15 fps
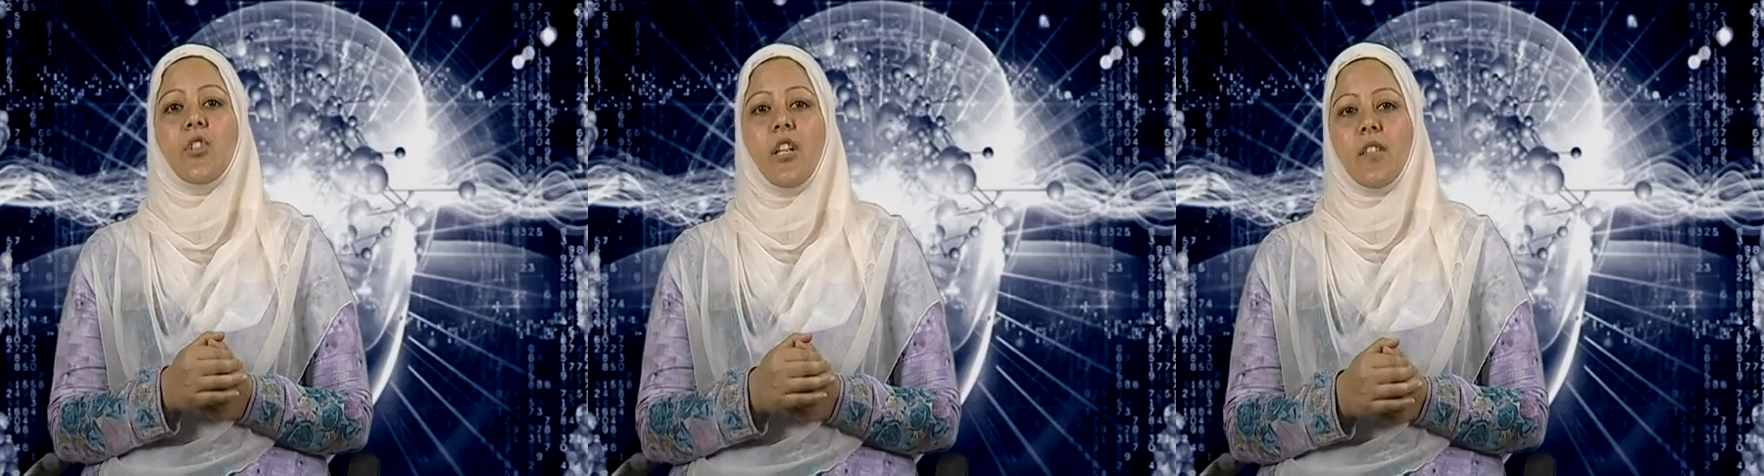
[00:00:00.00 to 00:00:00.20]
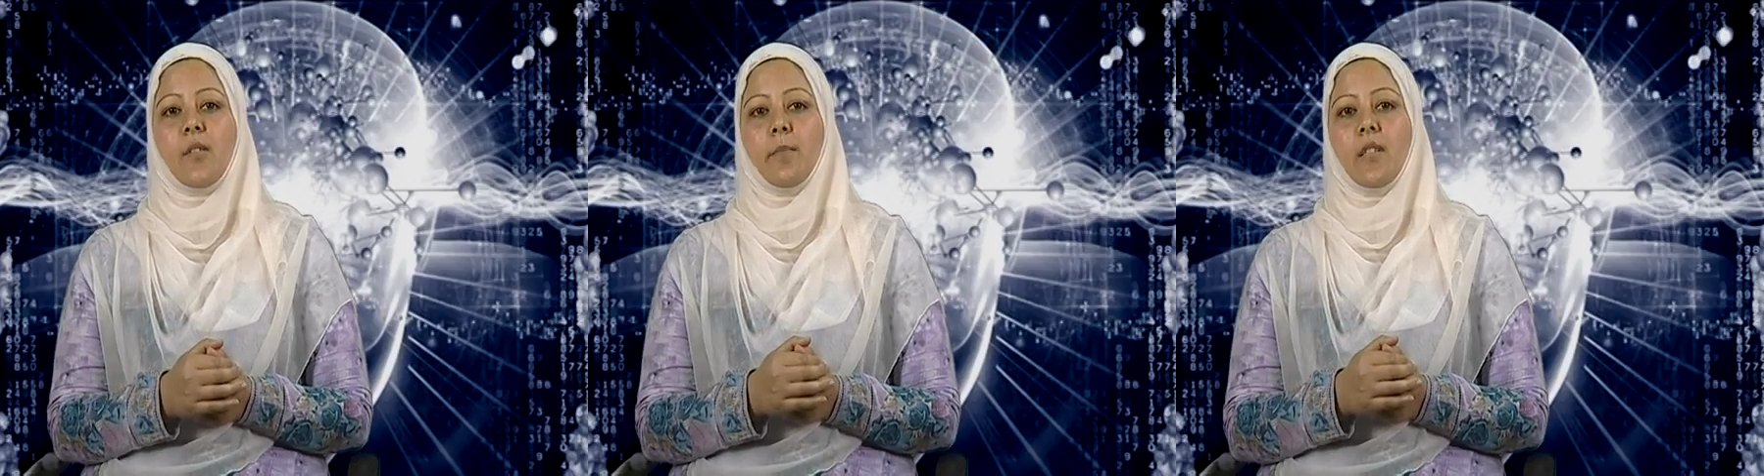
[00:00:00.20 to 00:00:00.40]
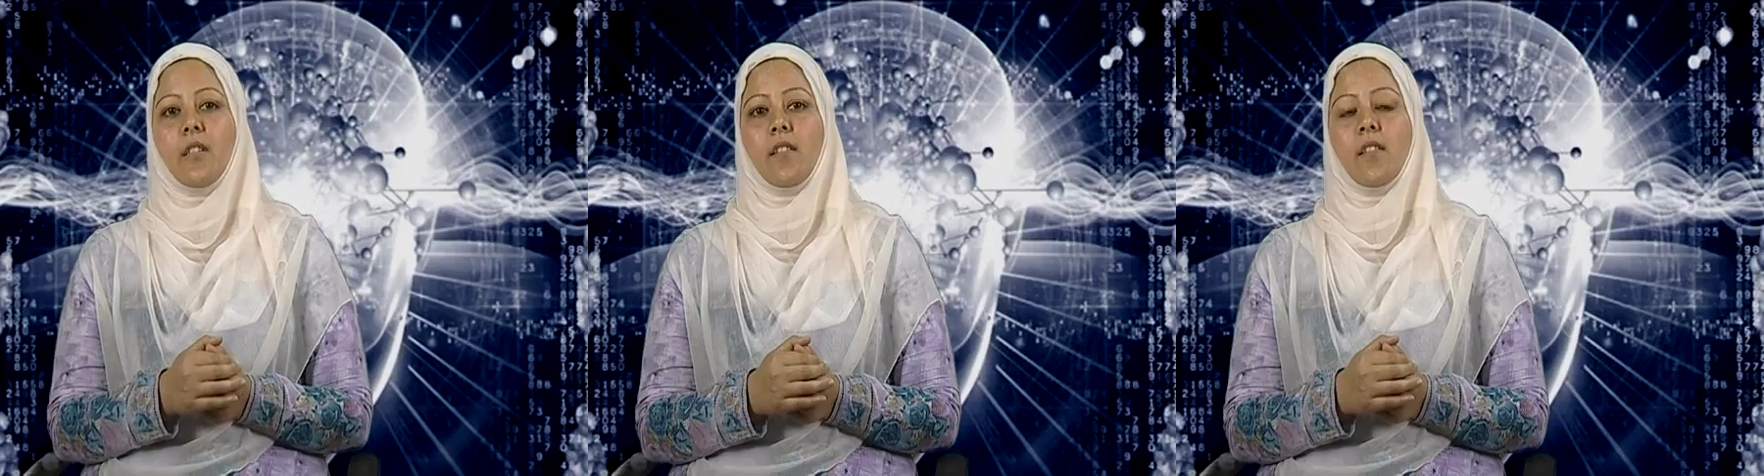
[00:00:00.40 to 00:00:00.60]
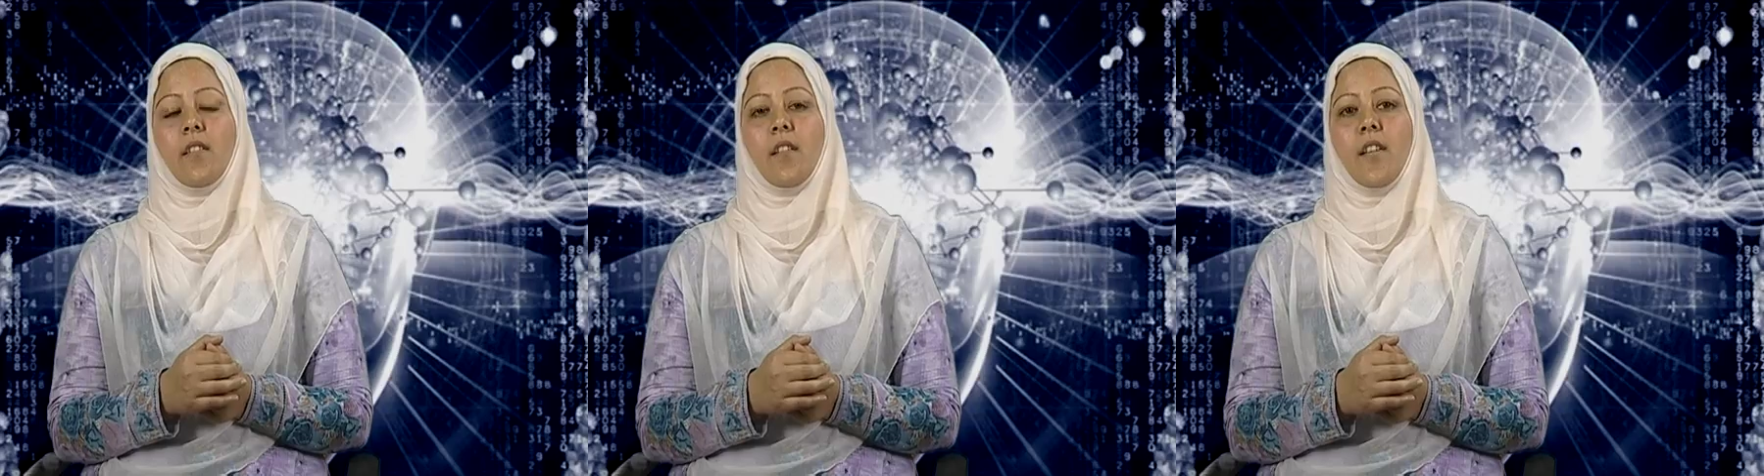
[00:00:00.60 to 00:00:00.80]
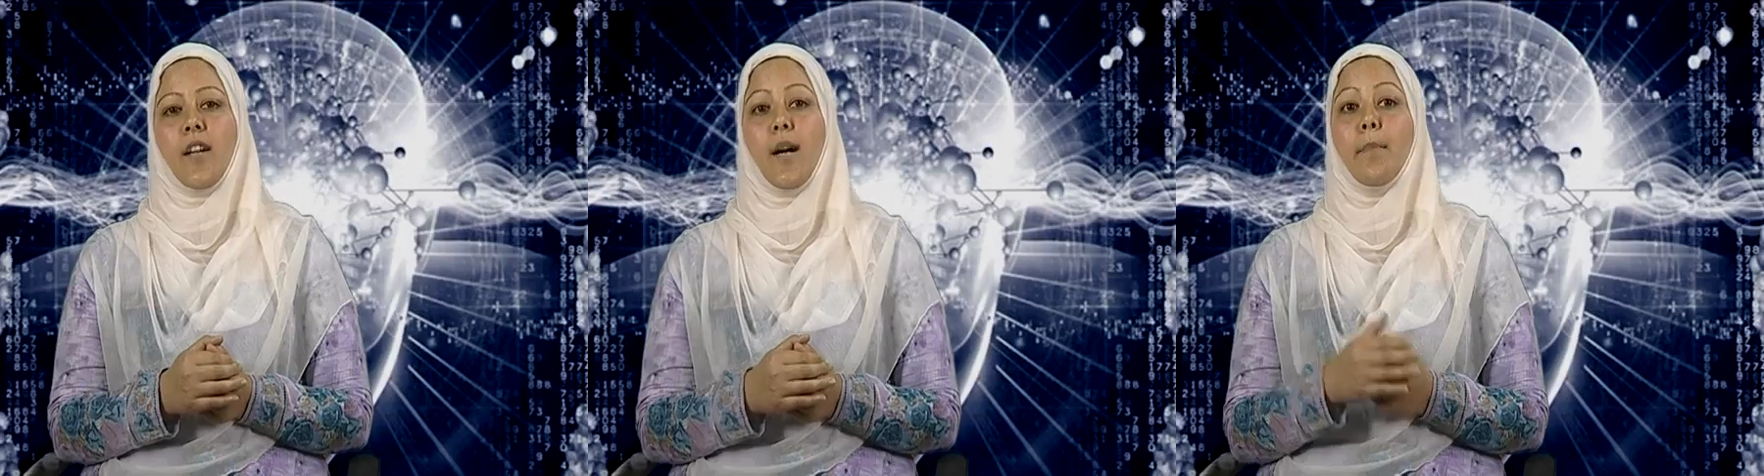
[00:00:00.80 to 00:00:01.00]
judgment
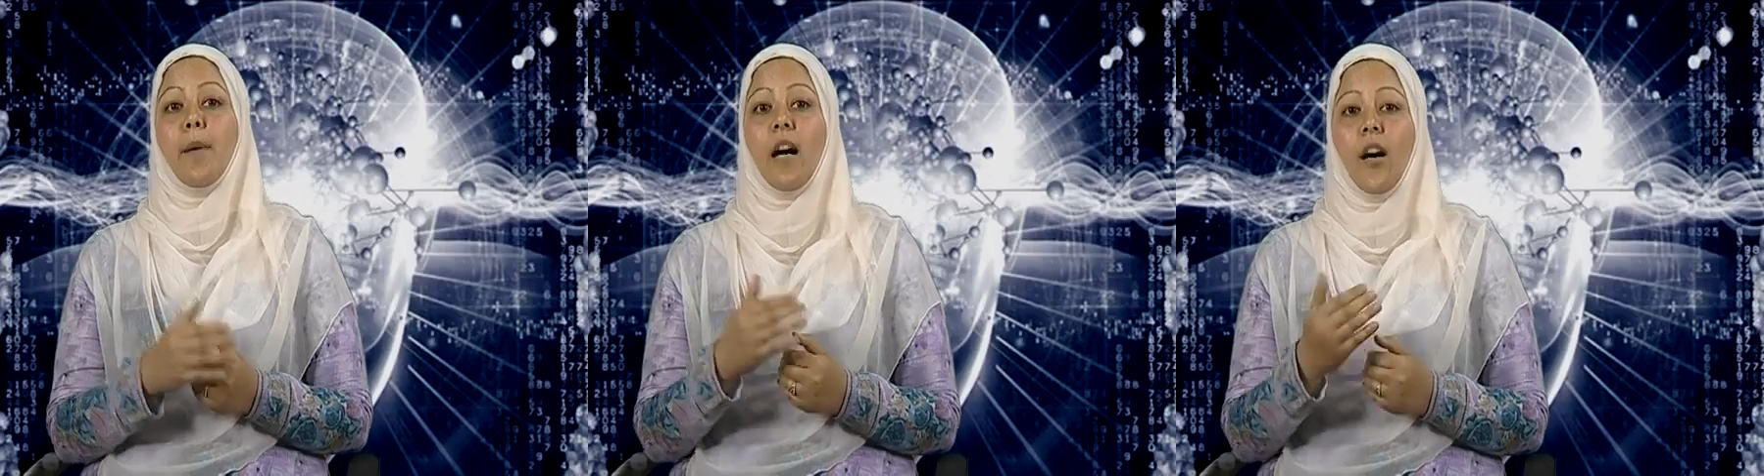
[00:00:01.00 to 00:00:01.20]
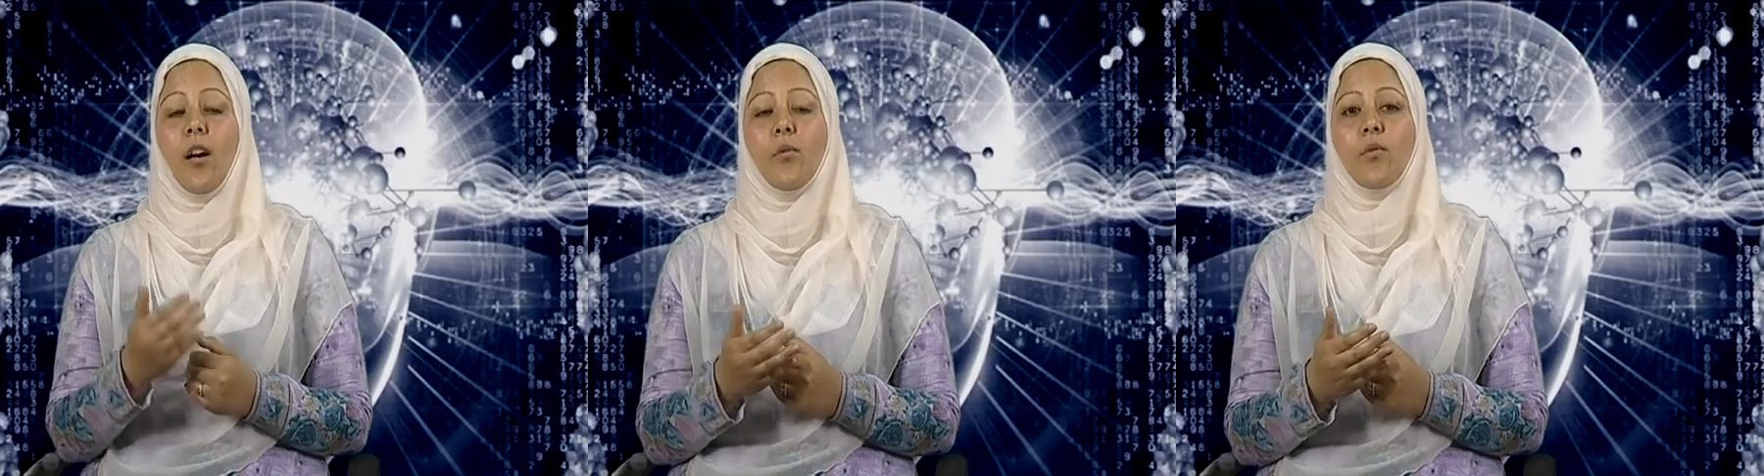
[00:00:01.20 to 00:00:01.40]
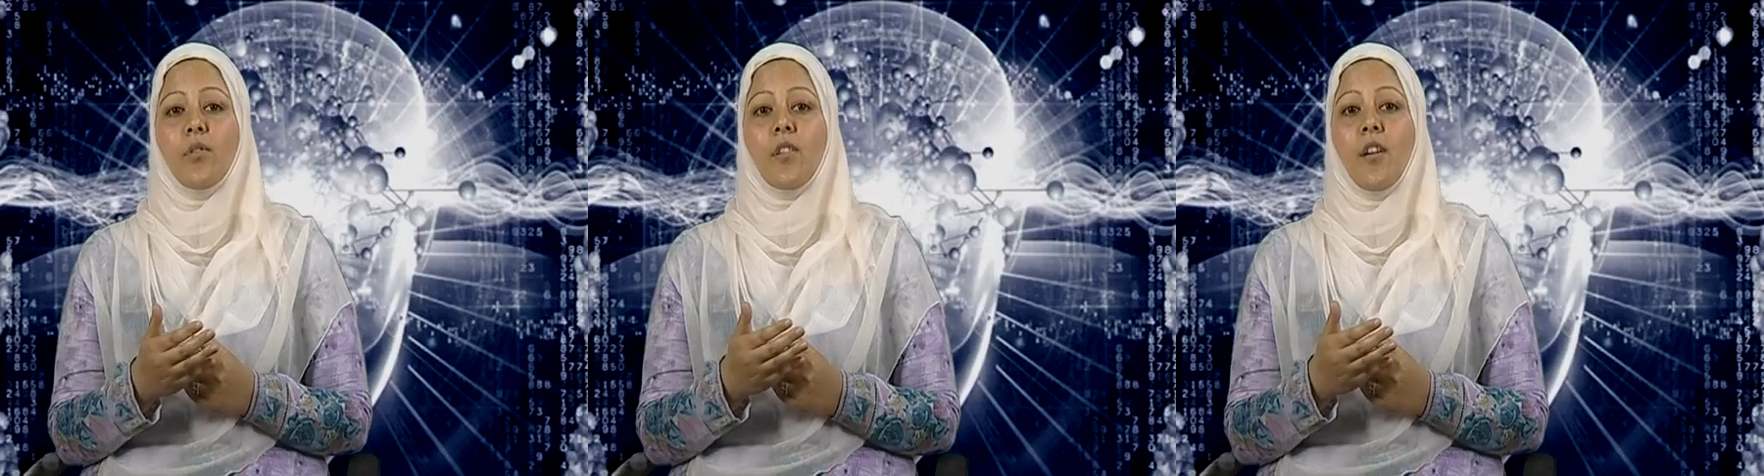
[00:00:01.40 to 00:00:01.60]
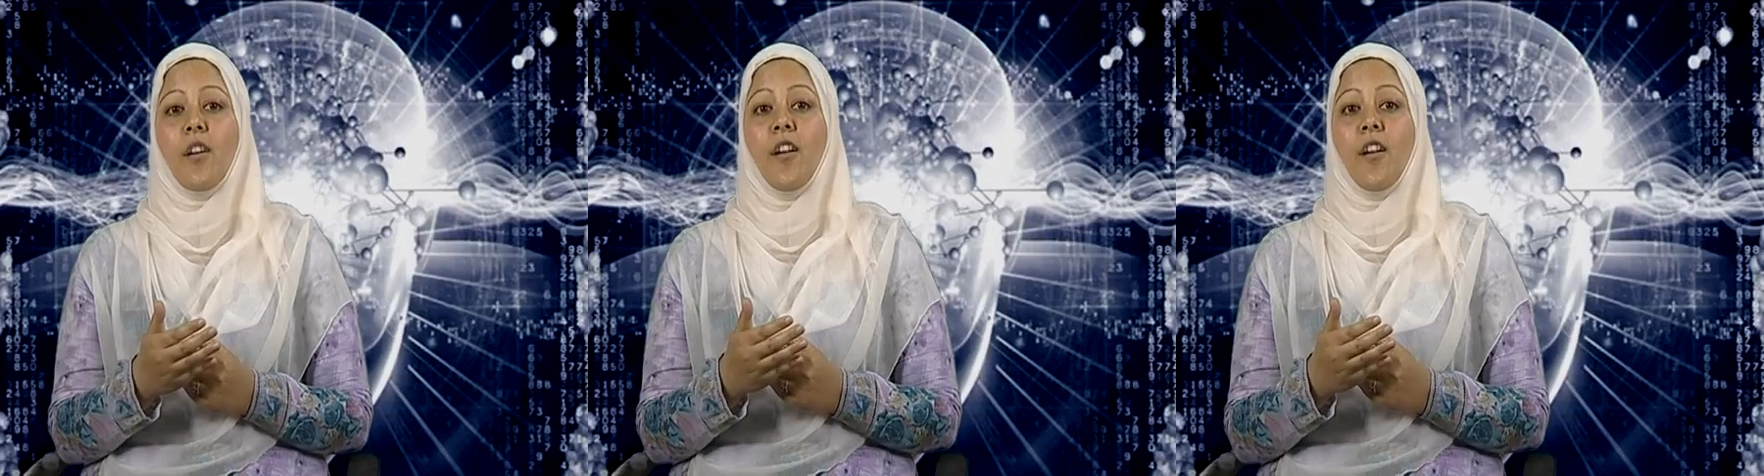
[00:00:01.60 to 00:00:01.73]
about